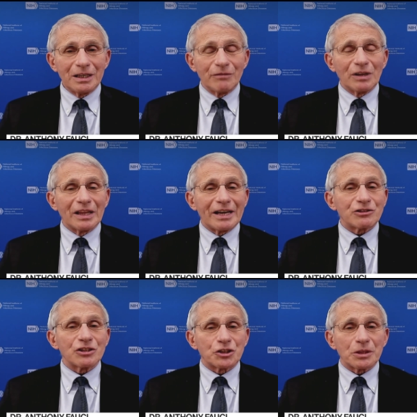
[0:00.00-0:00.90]
in
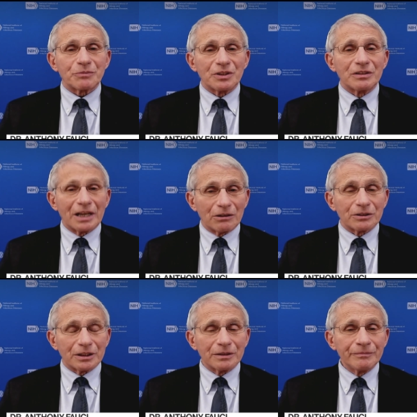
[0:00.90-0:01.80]
relationship to
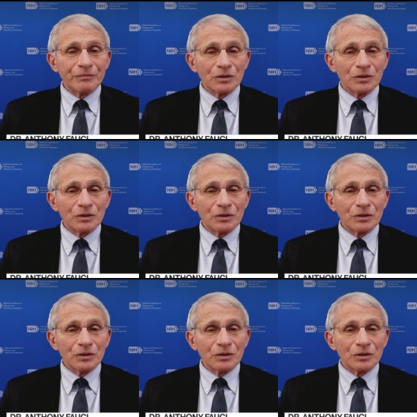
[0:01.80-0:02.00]
Delta?